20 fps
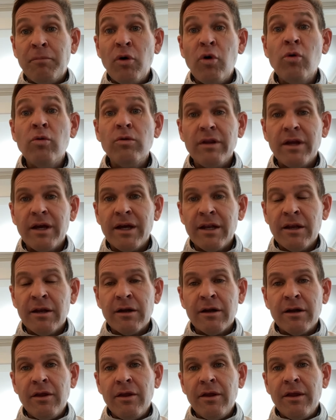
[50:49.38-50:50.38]
pool
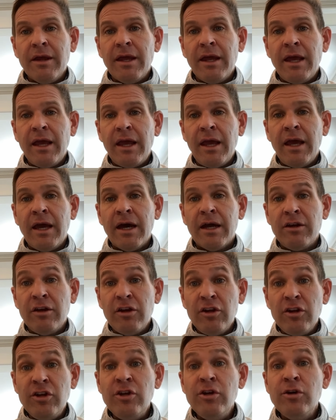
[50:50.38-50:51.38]
it
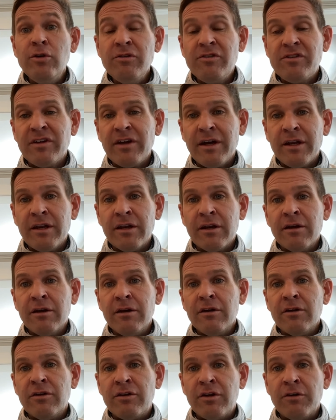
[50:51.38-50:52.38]
and use it
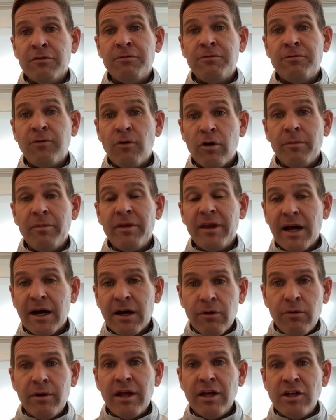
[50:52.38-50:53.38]
to form the
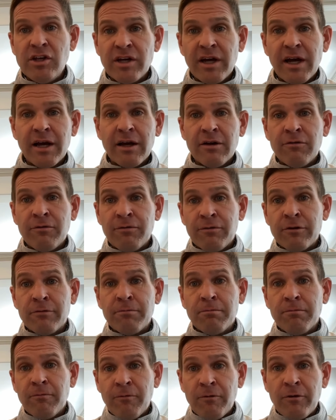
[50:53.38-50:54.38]
equity check
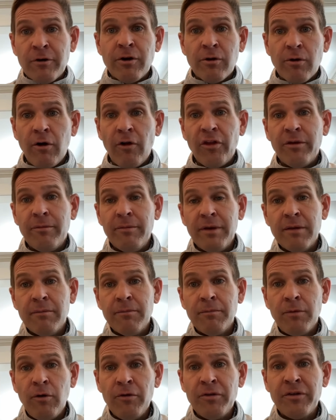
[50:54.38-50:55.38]
for your
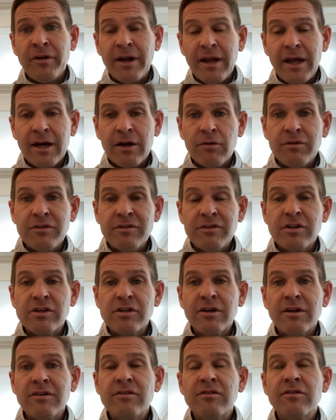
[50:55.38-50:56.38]
ultimate bolt-on
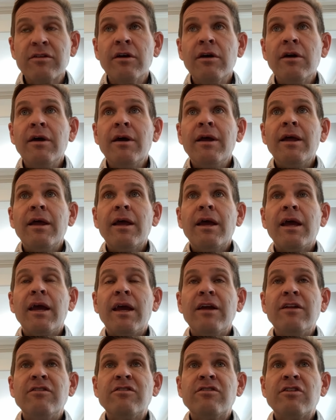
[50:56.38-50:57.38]
acquisitions.
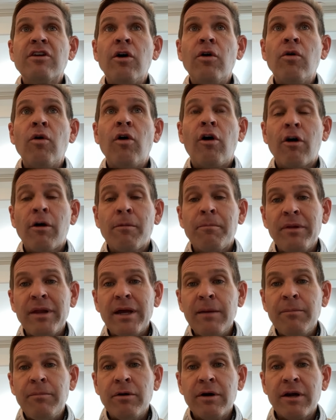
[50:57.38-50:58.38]
And so our
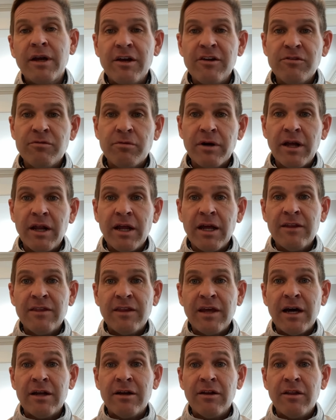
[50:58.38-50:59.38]
playbook is we're going
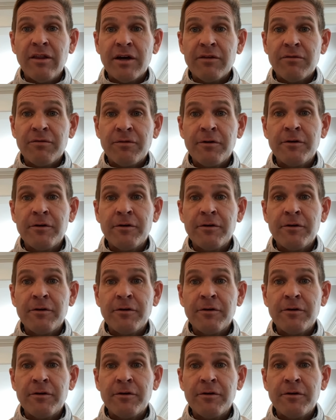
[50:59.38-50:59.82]
to get that